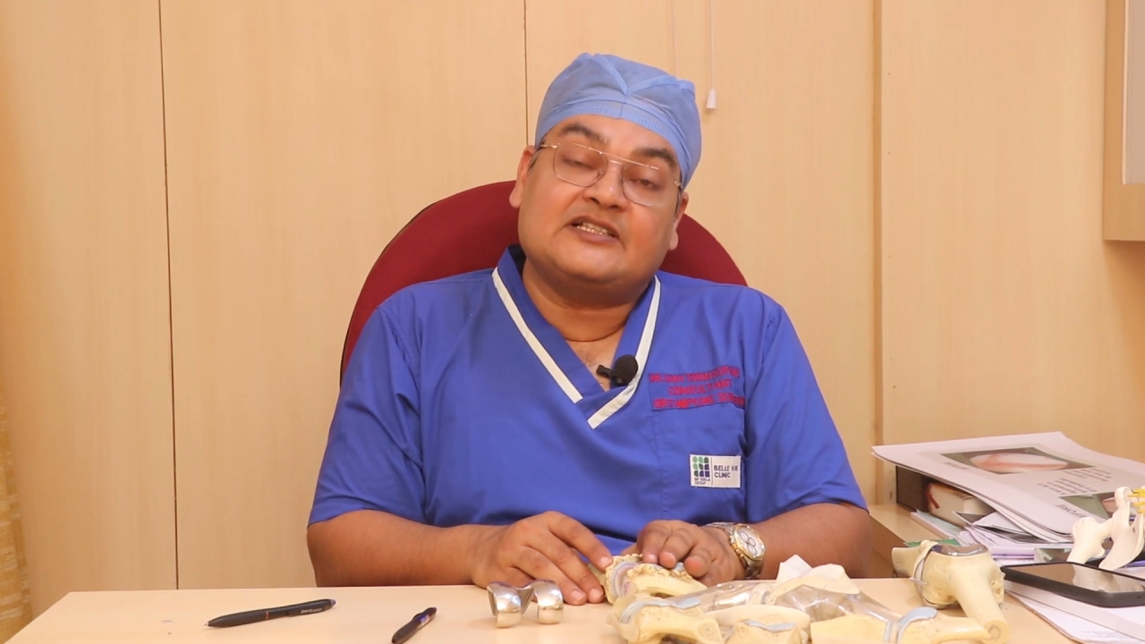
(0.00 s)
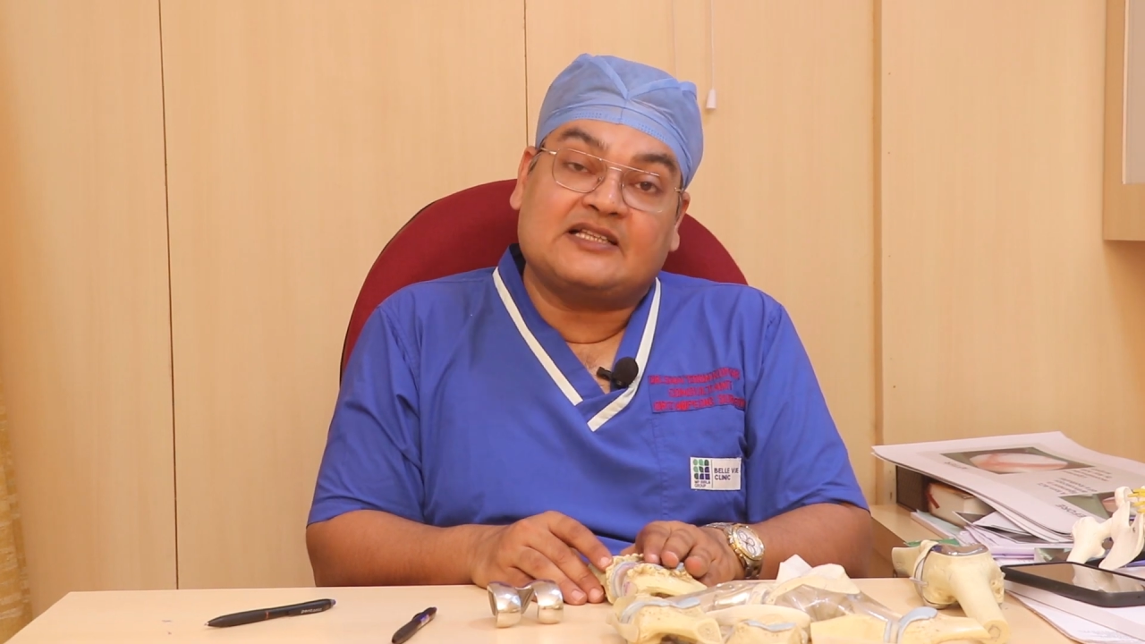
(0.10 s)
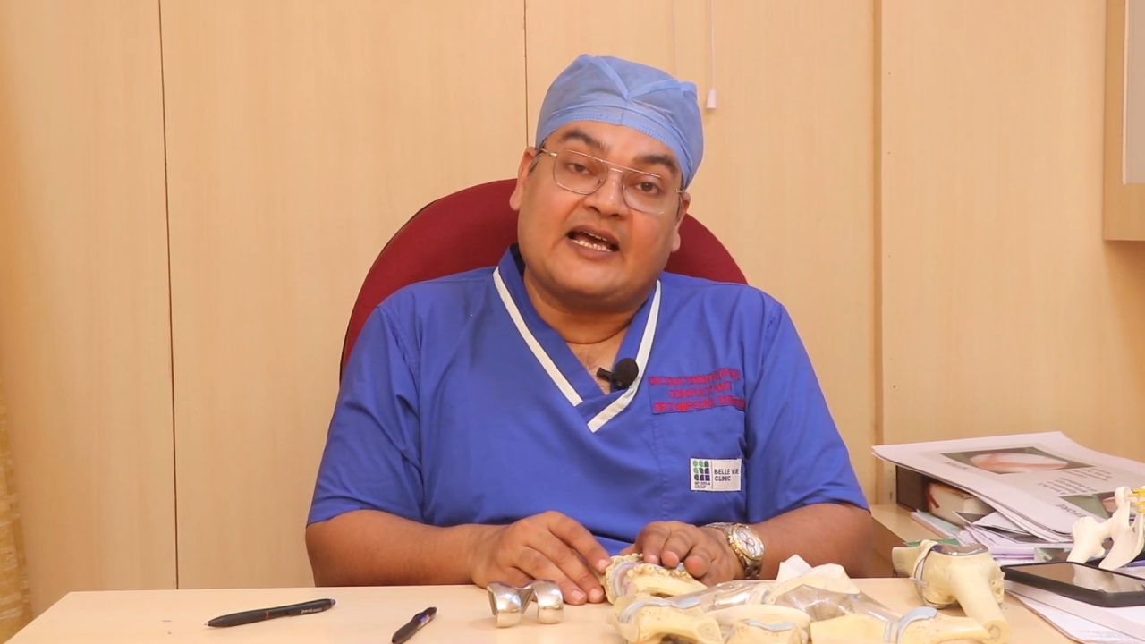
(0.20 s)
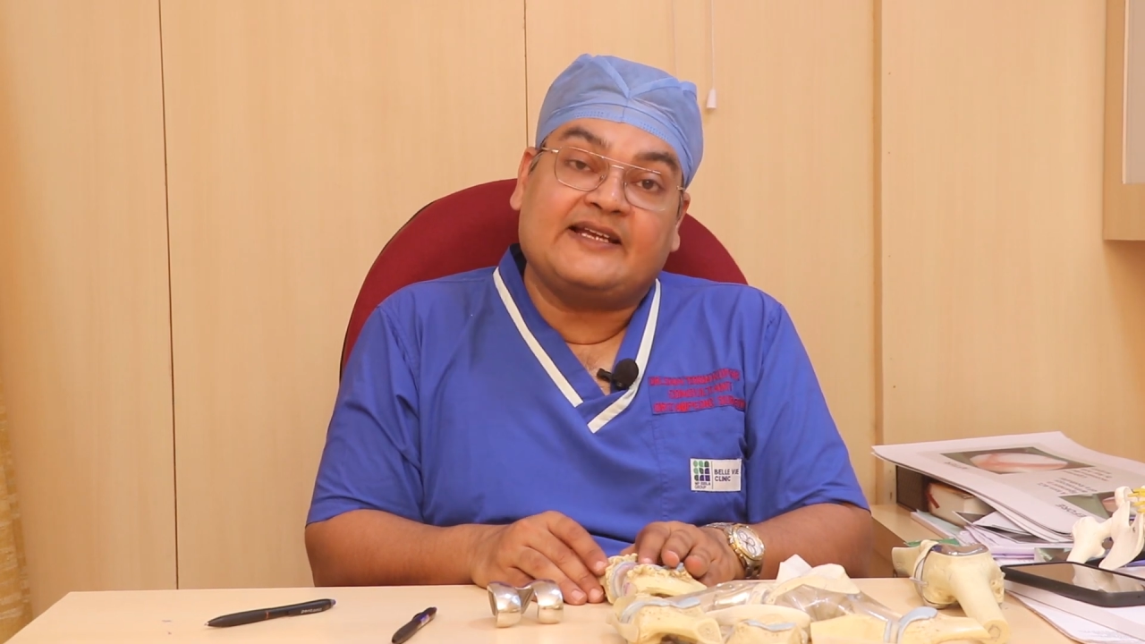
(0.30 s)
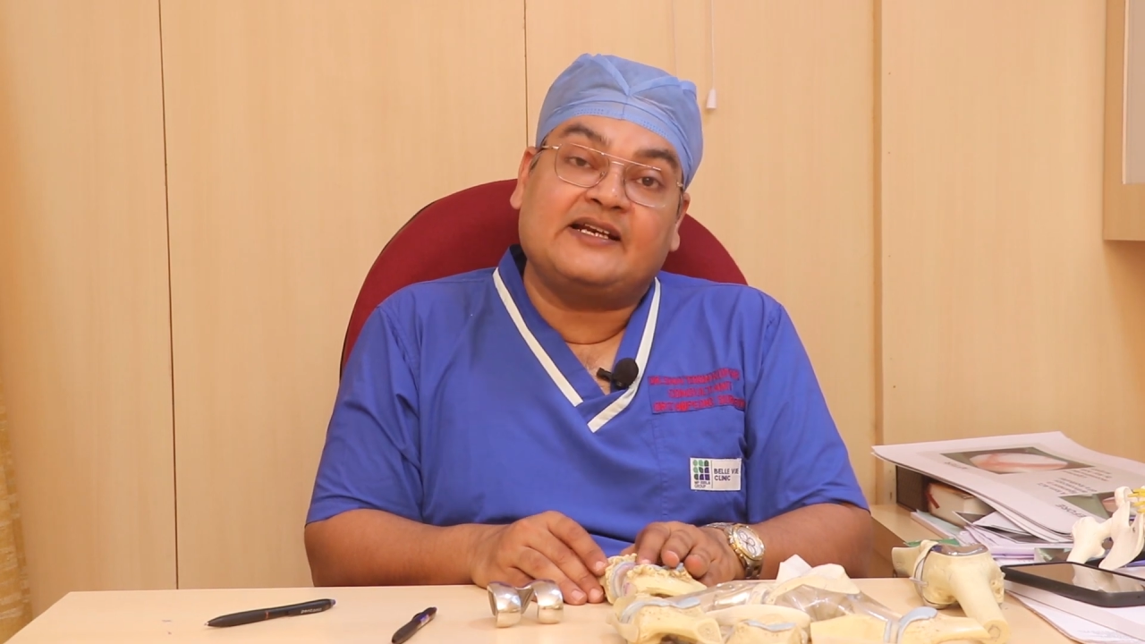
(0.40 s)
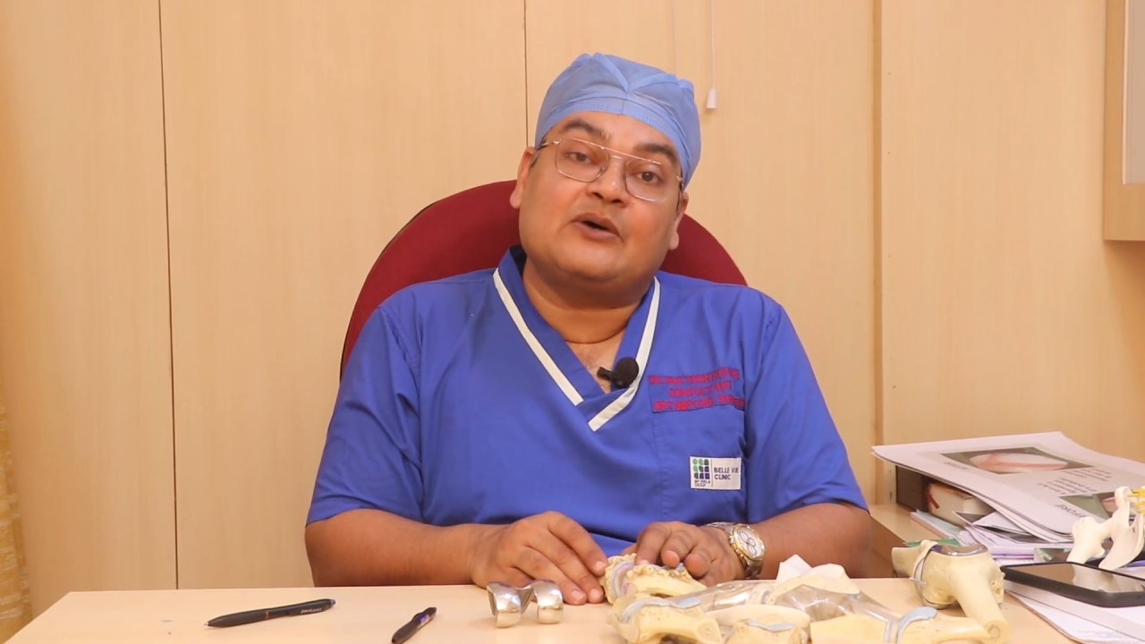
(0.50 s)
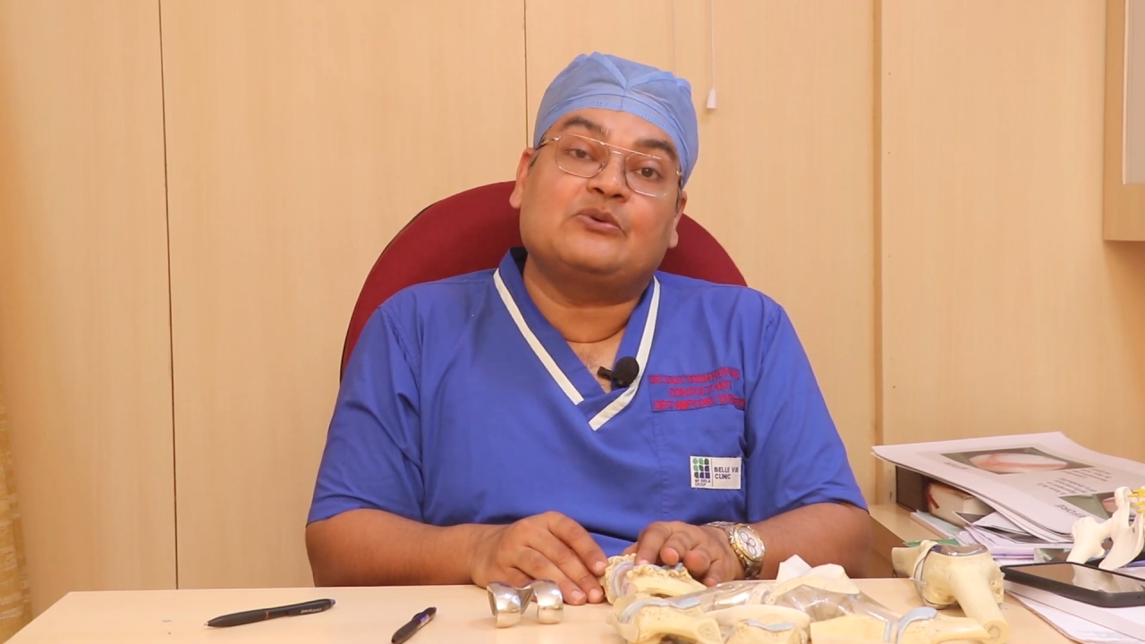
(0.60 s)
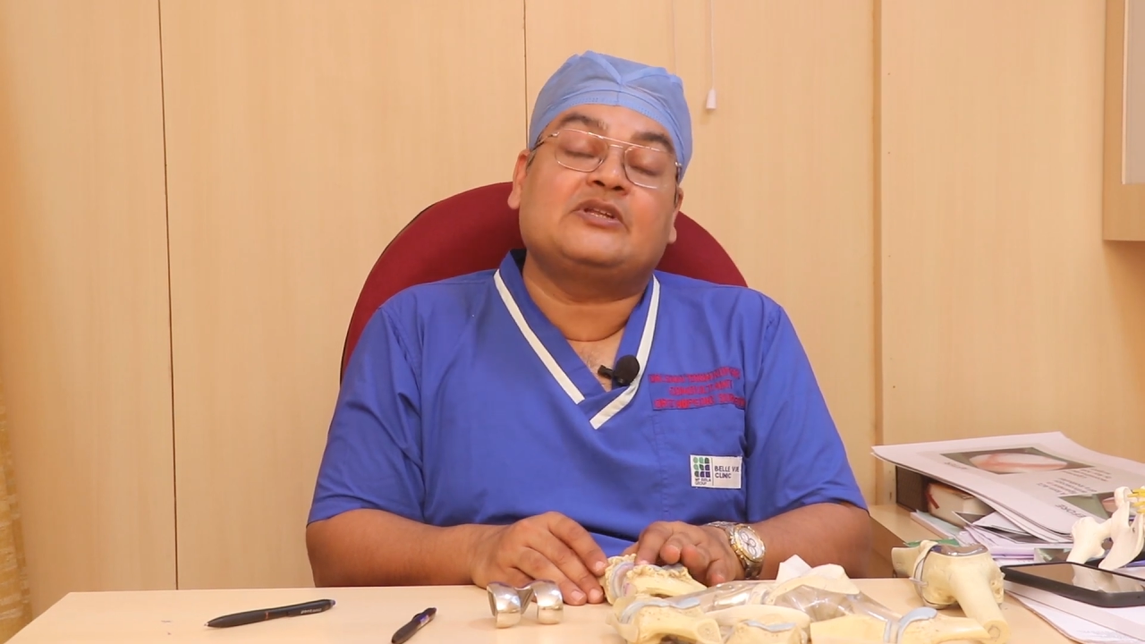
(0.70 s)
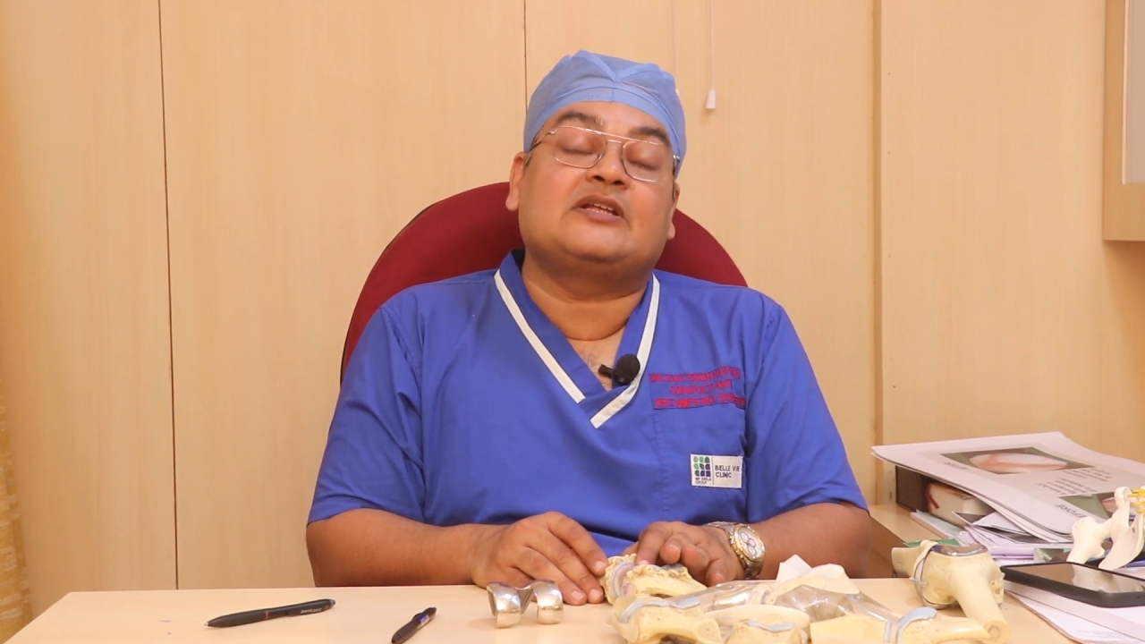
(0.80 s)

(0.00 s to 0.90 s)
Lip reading: is lying down,